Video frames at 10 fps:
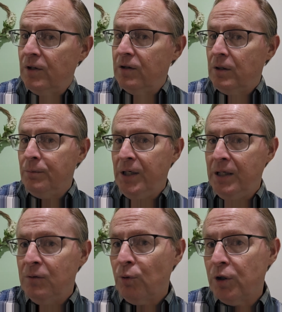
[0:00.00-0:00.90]
that they're
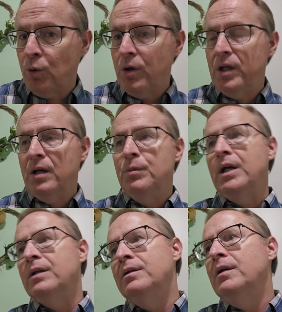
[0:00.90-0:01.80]
being recorded? I
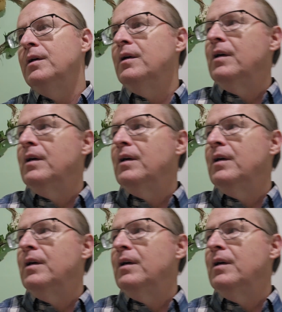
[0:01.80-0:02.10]
mean,